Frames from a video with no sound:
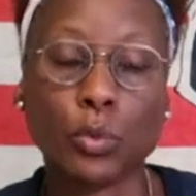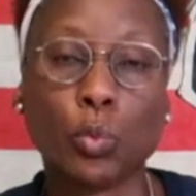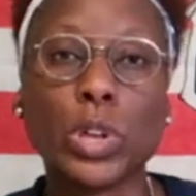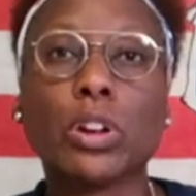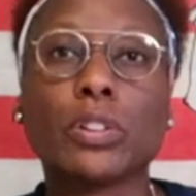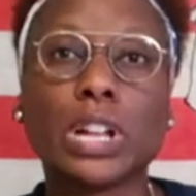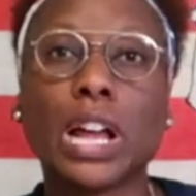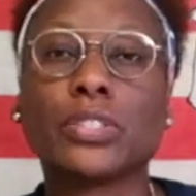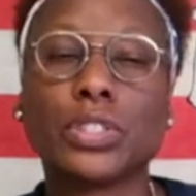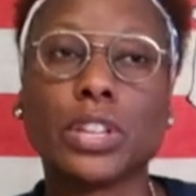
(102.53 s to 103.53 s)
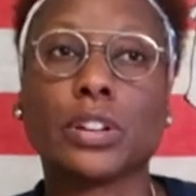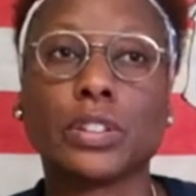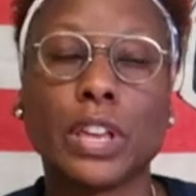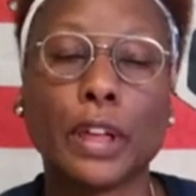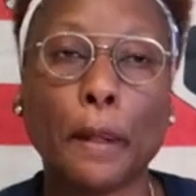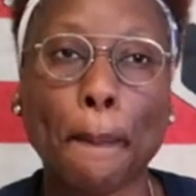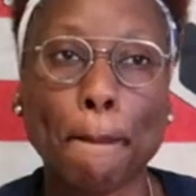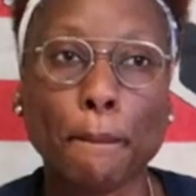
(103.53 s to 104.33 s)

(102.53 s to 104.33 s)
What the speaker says: we are not there yet.